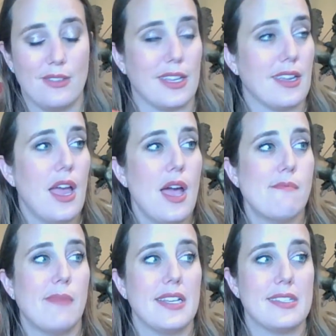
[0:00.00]
Like
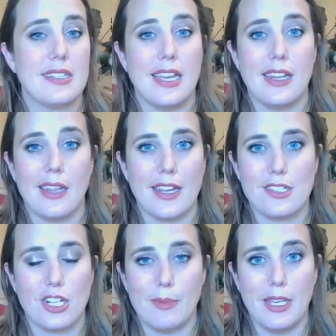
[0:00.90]
my skin likes
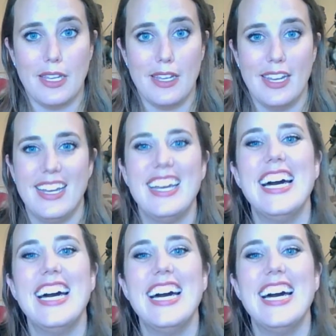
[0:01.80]
Derma E.